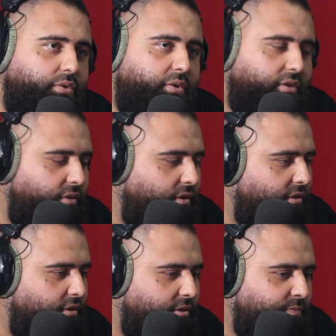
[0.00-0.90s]
And
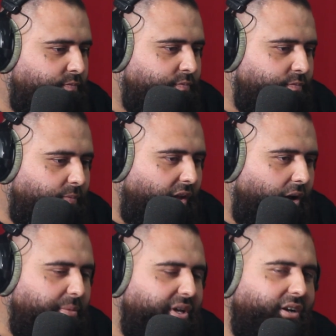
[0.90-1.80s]
I
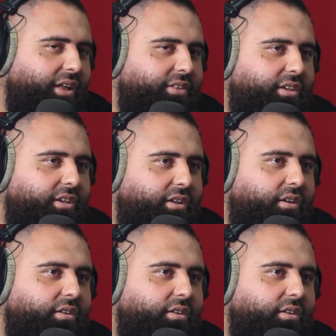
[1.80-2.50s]
met another kid.